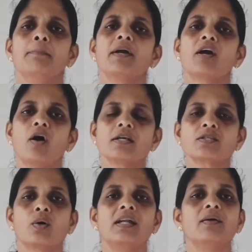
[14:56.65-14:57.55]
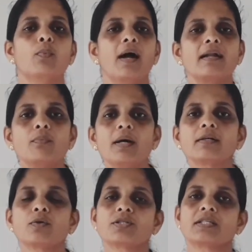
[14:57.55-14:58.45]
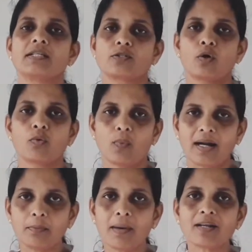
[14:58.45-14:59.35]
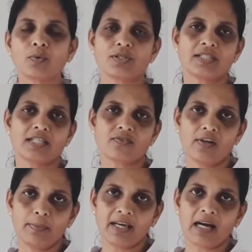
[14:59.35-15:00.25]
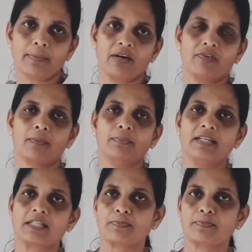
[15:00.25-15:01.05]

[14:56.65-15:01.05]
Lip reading: because only one word questions or 1 mark questions will be coming from these